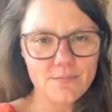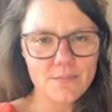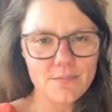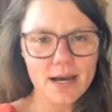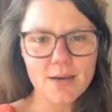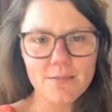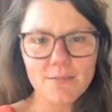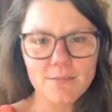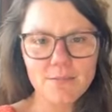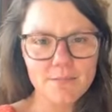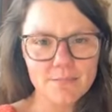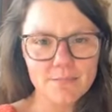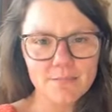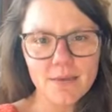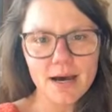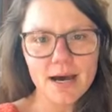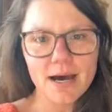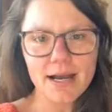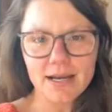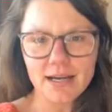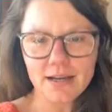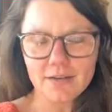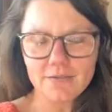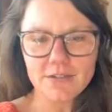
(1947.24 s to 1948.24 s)
my
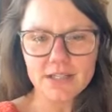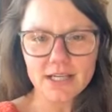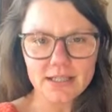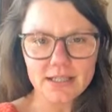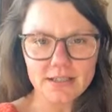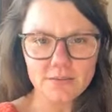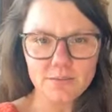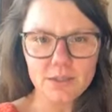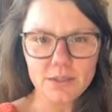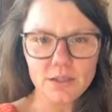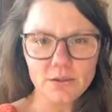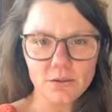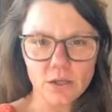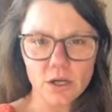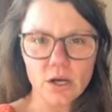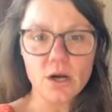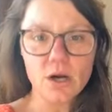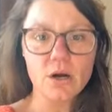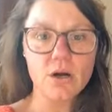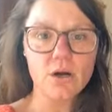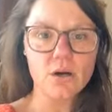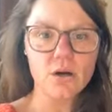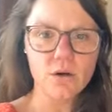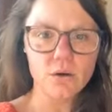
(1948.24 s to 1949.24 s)
mine have tend to be
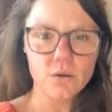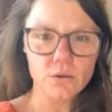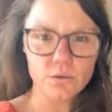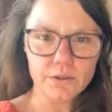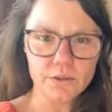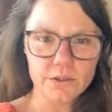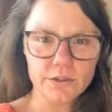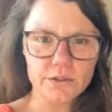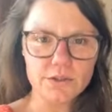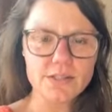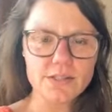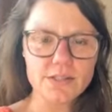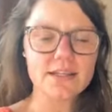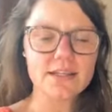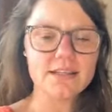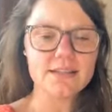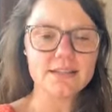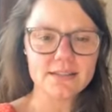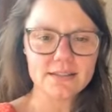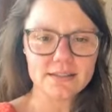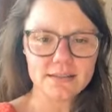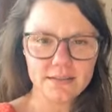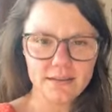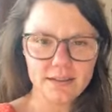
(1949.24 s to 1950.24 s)
longer holders
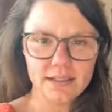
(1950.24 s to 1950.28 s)
let's